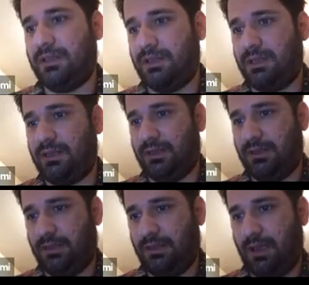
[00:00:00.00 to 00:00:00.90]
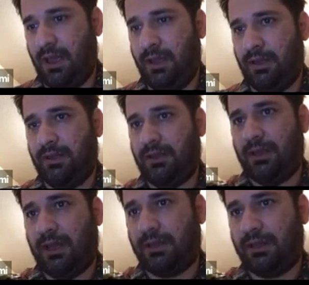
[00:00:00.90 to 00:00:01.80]
E.
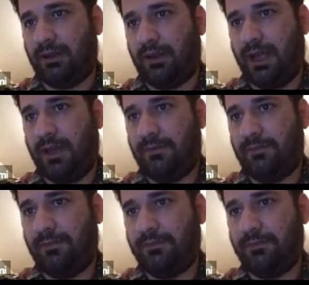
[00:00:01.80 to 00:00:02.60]
And then I have,